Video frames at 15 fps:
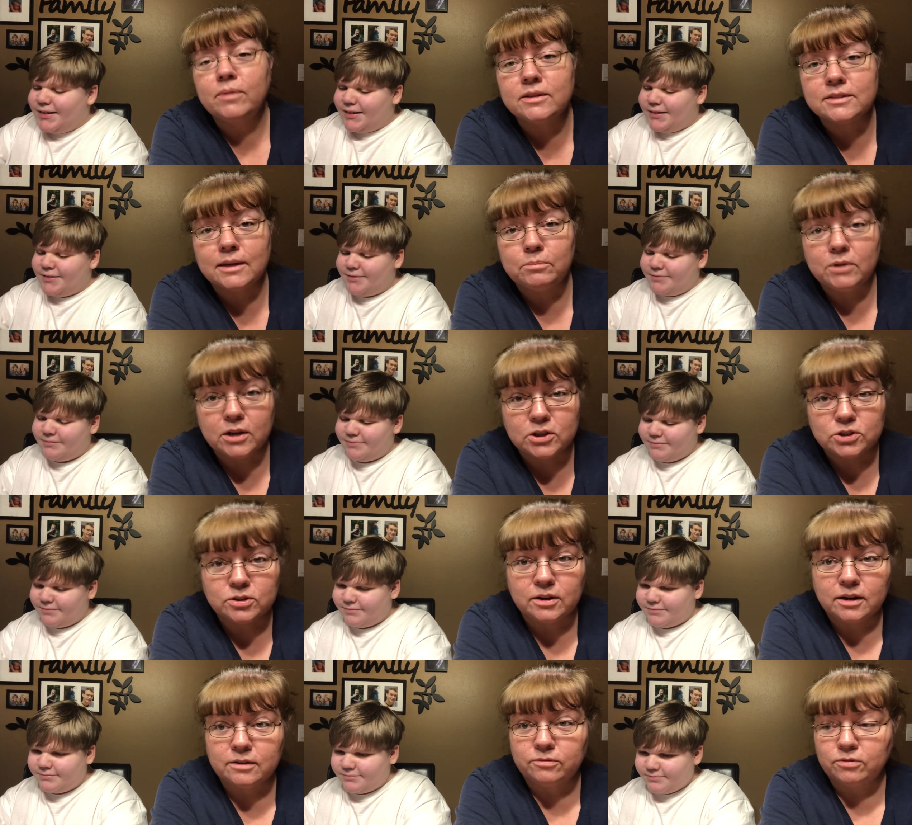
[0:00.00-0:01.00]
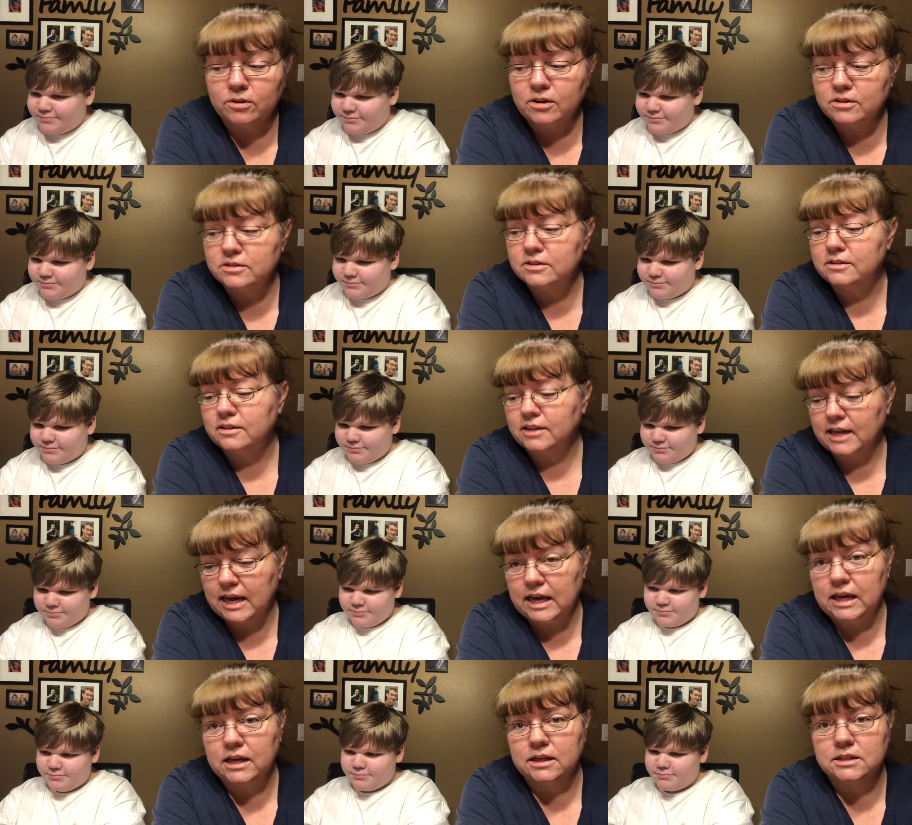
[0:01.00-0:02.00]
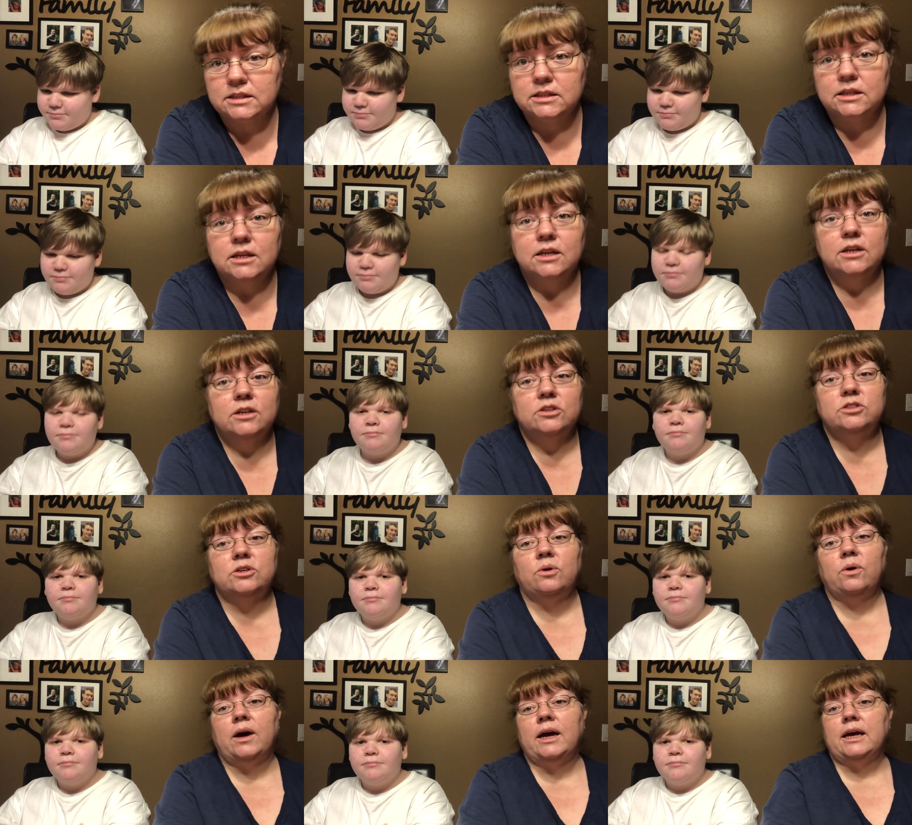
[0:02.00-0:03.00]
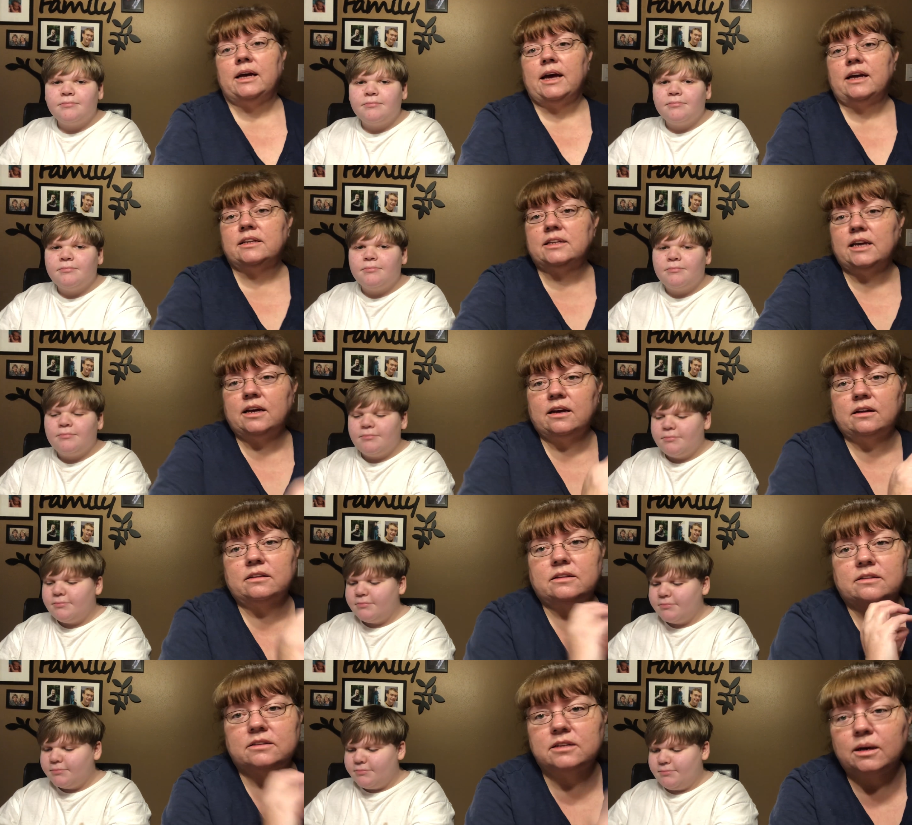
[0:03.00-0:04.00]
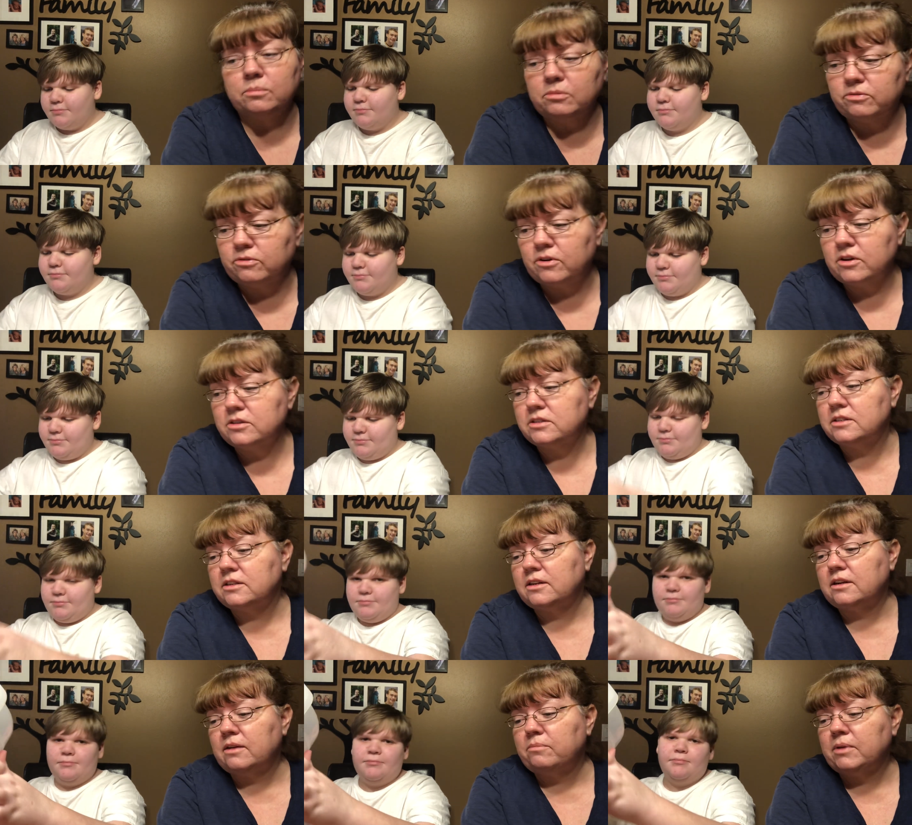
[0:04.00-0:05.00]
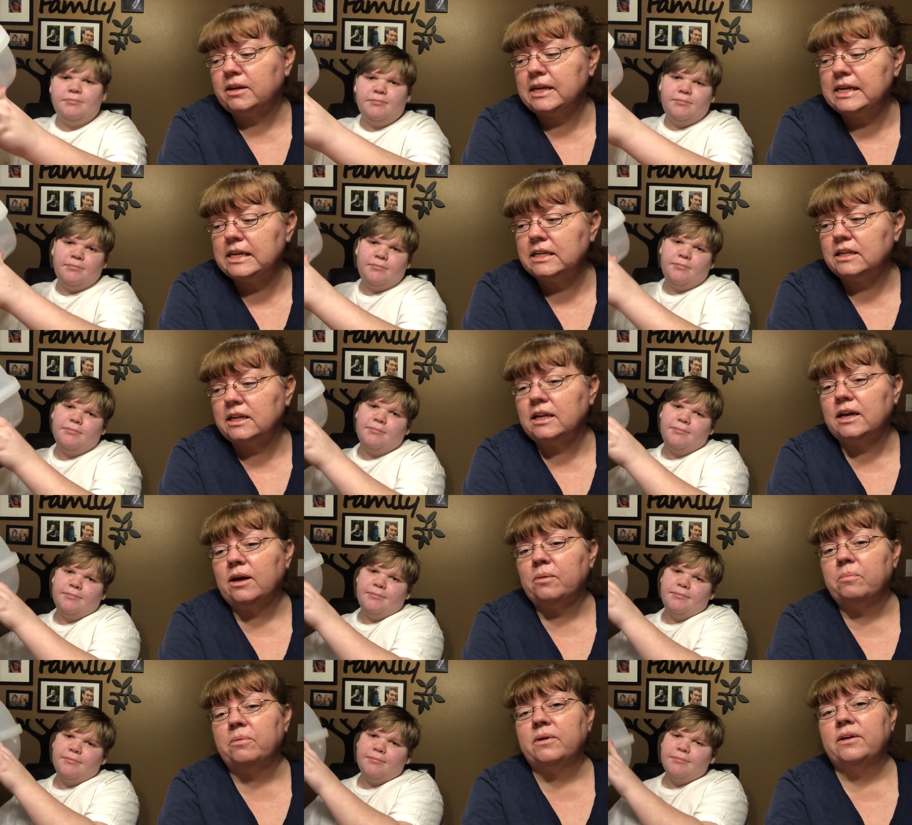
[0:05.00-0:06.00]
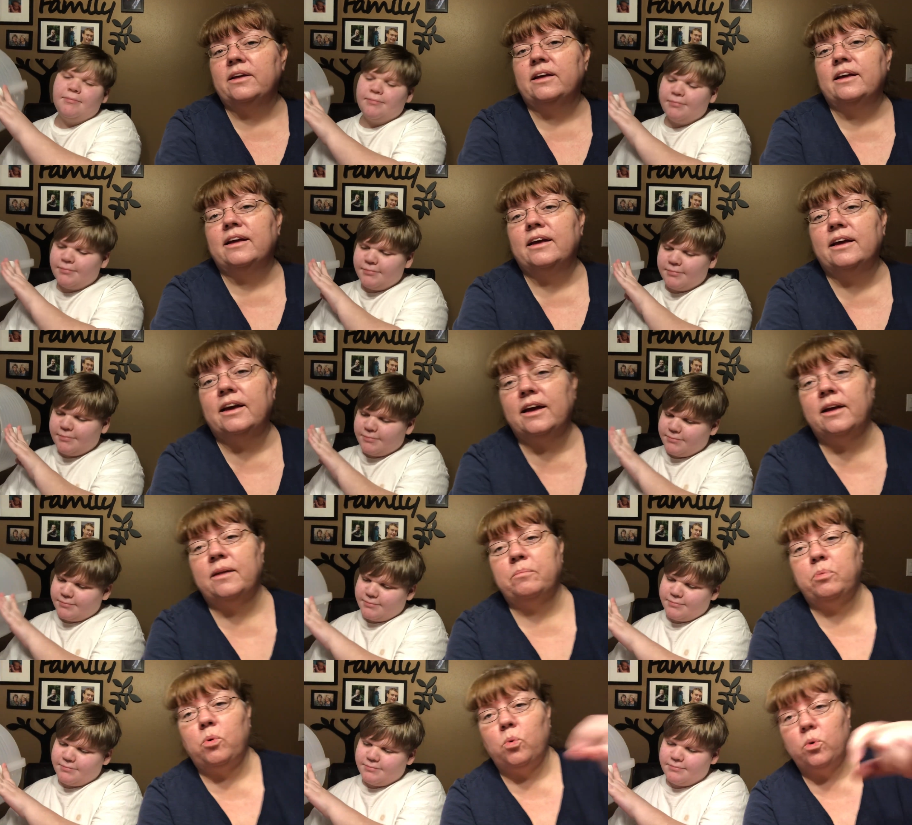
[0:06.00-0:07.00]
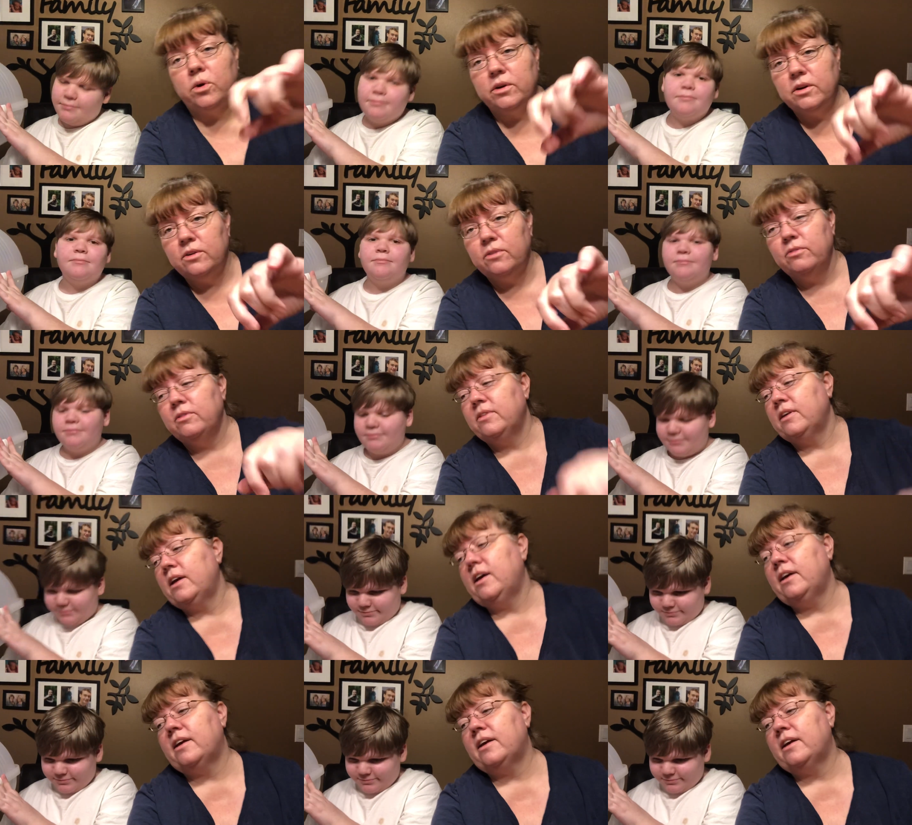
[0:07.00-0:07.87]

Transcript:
Speaker 1: is I'm not sure how to frost cakes. So I take a tub of frosting and I've been heating it up and pouring it over the cake,